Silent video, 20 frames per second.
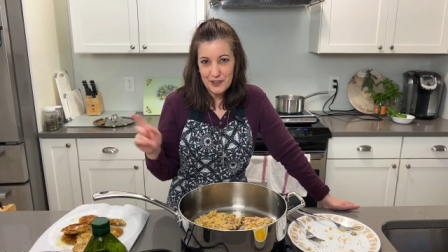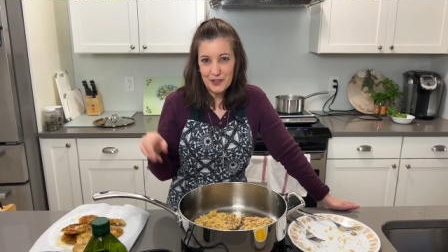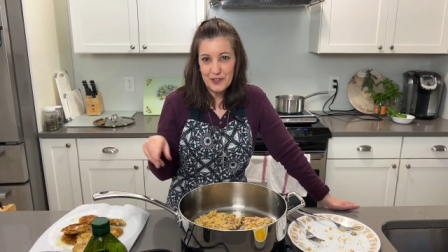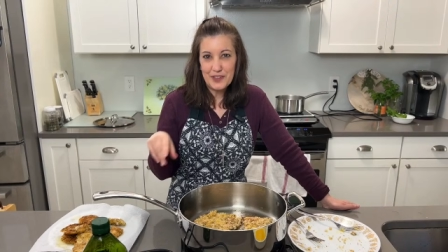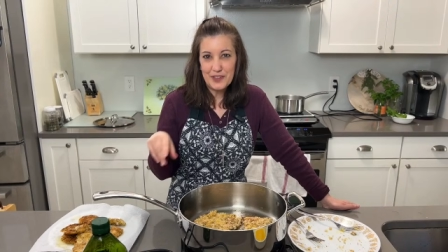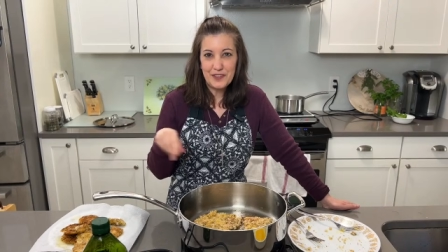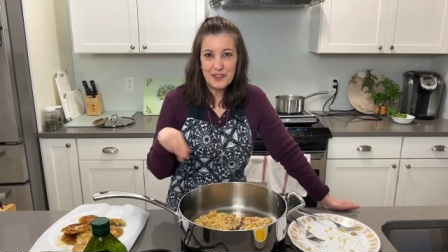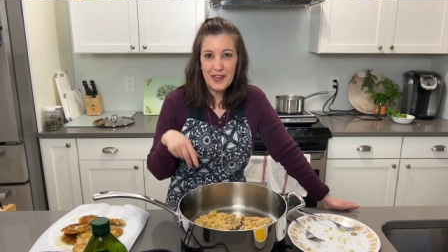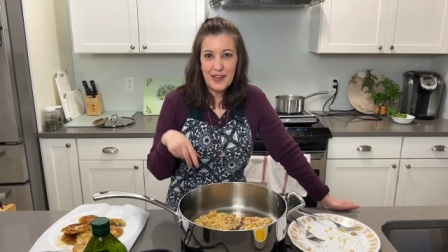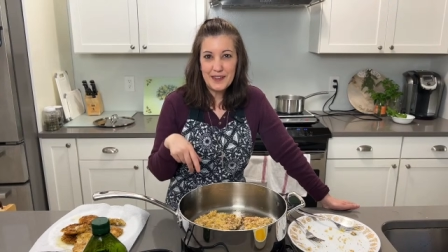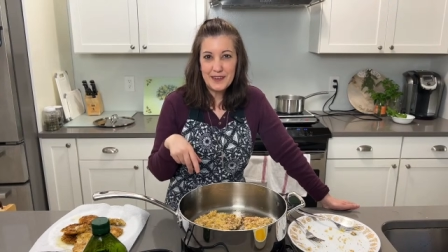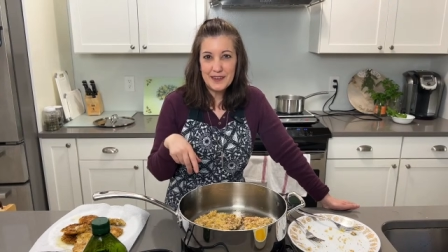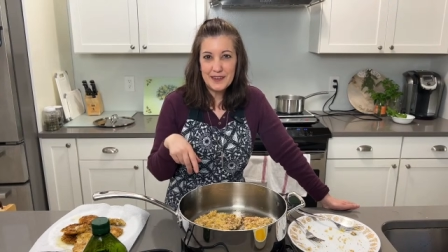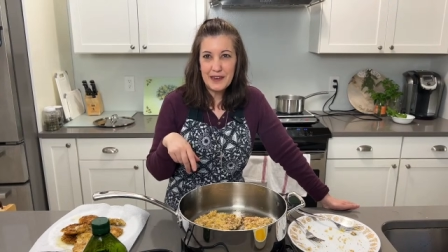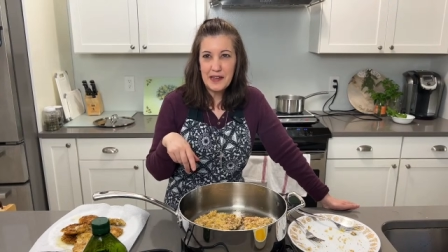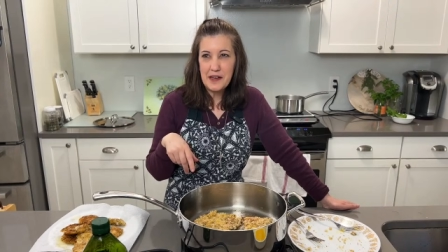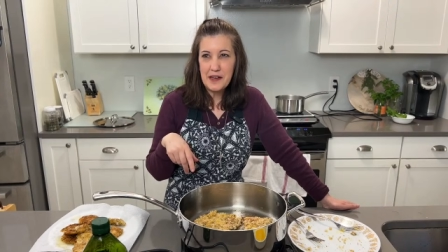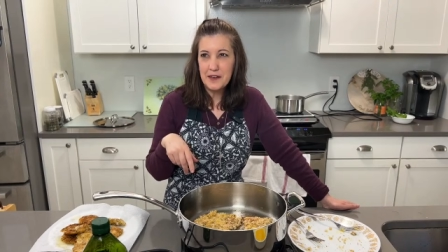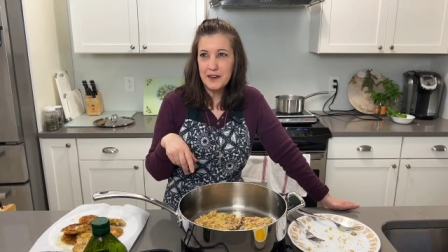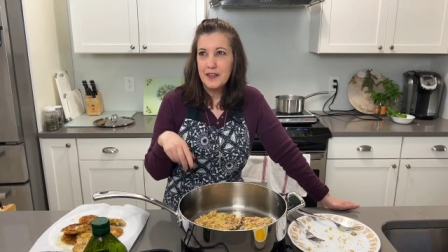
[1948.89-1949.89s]
So they sat
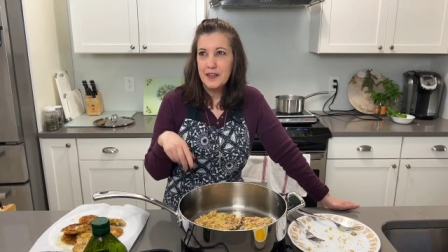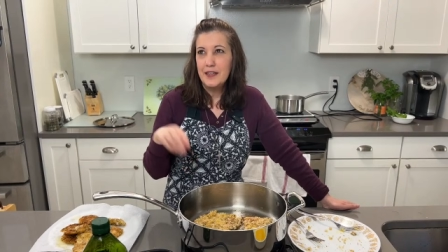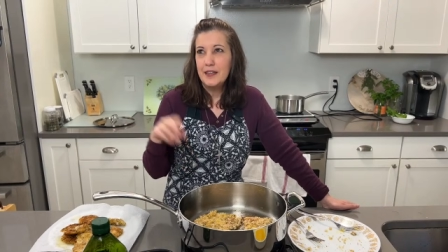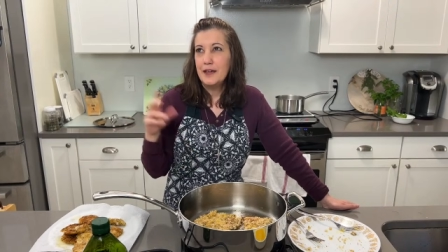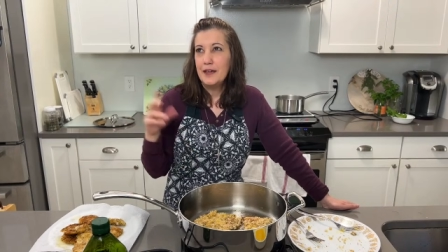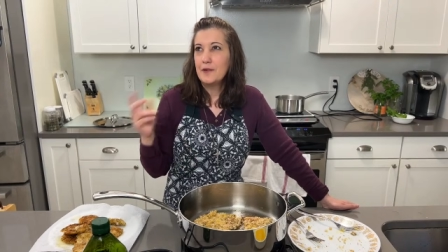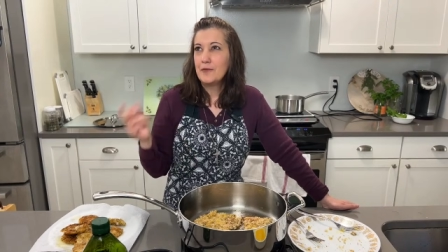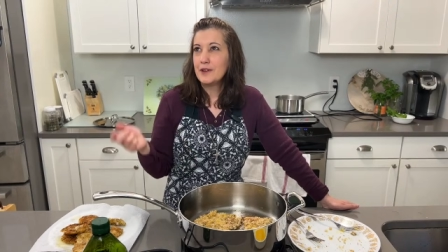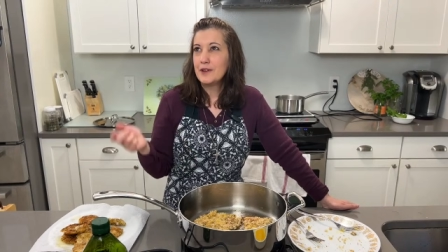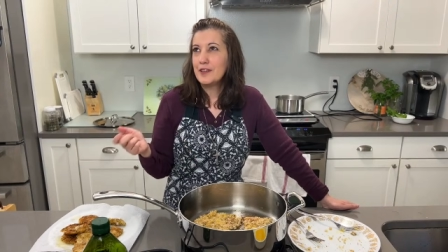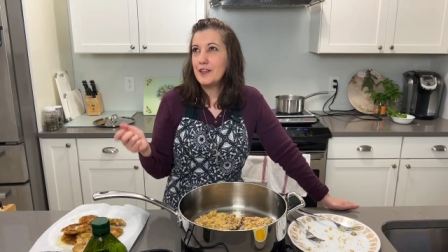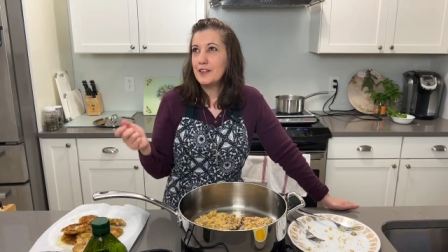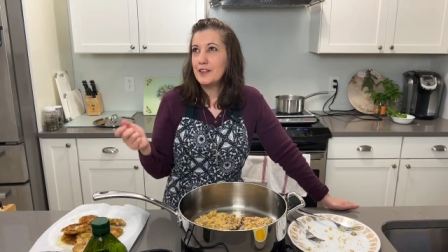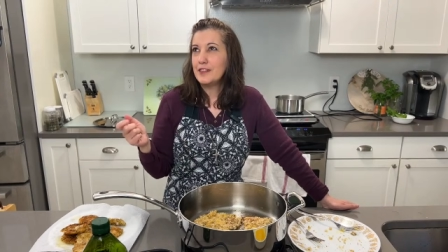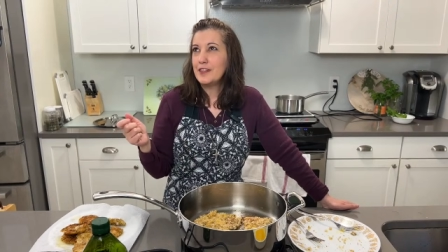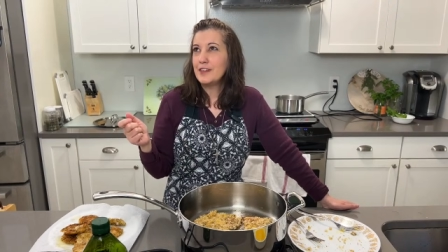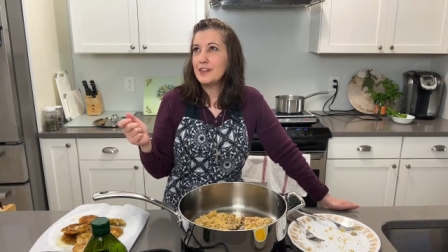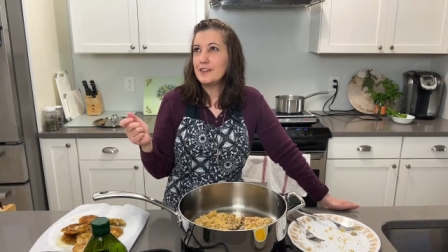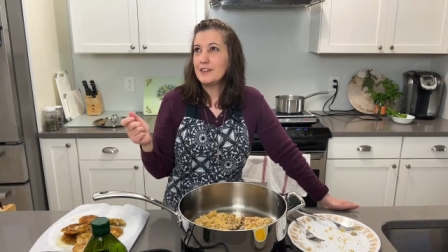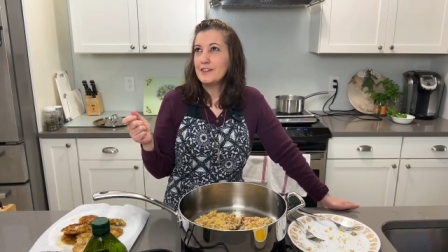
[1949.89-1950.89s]
down and what? and
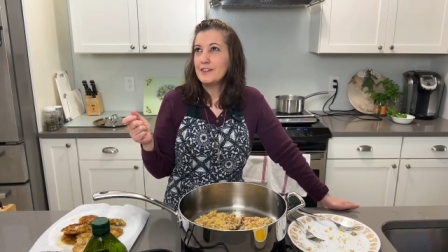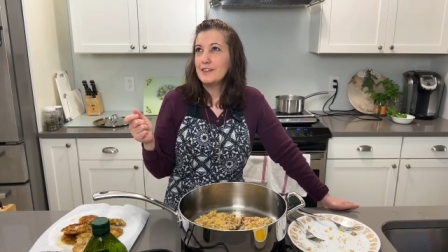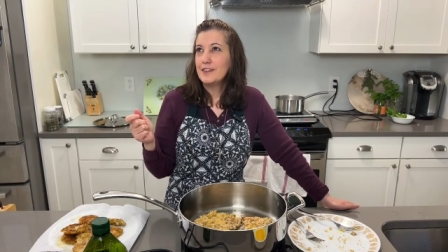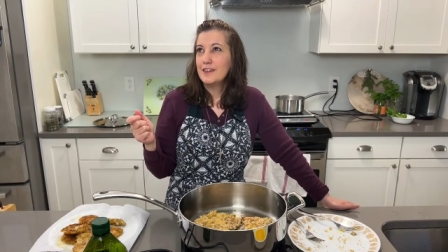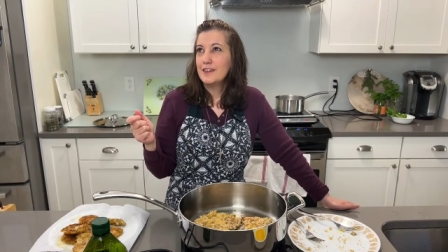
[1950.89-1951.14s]
they